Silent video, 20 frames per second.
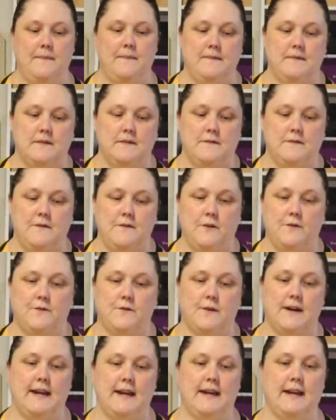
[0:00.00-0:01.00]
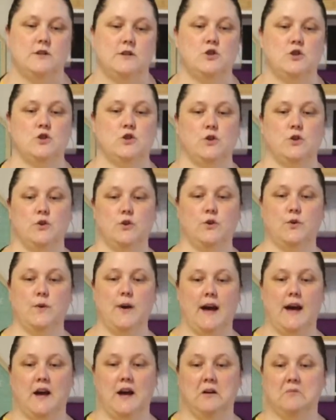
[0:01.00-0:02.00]
Feel free to
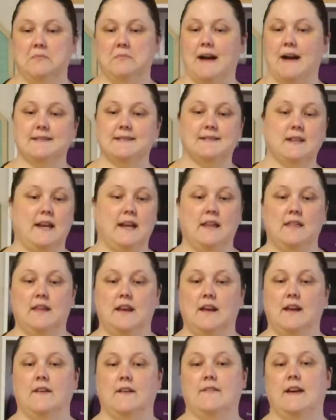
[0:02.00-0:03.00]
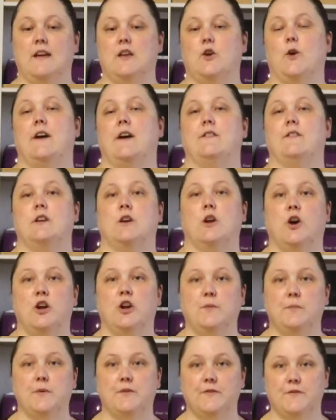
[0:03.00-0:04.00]
ask anything that you haven't heard
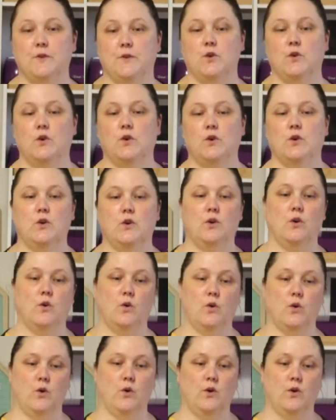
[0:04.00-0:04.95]
before, or